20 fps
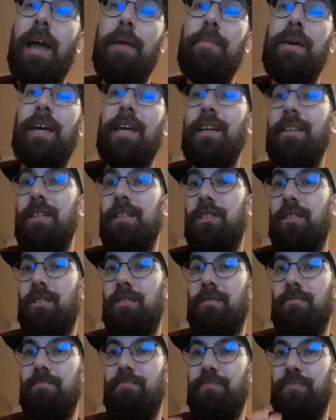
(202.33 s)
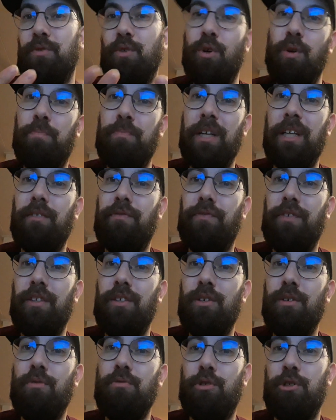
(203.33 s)
am making this update
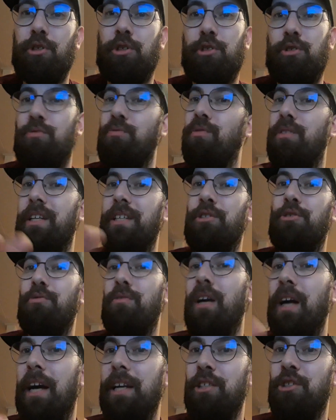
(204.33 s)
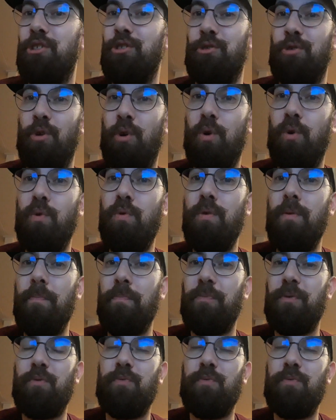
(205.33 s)
video just to let you guys know